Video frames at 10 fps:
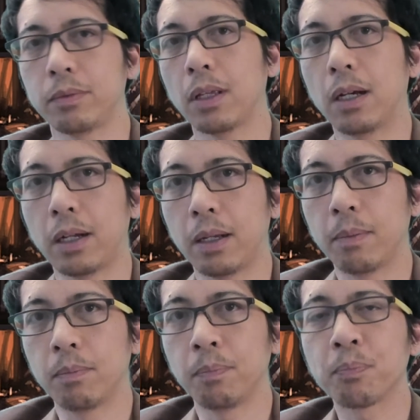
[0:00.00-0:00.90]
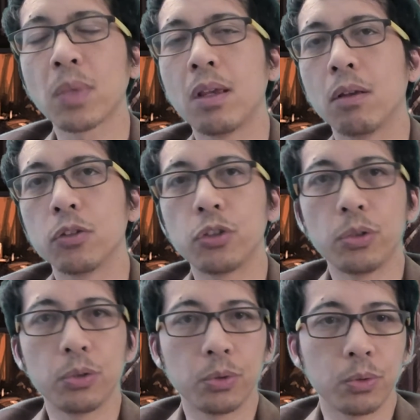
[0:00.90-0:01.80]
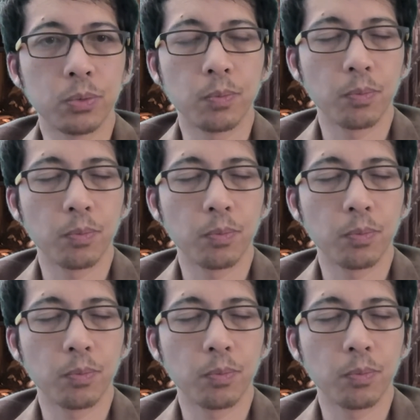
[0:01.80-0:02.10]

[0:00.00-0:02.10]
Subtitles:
to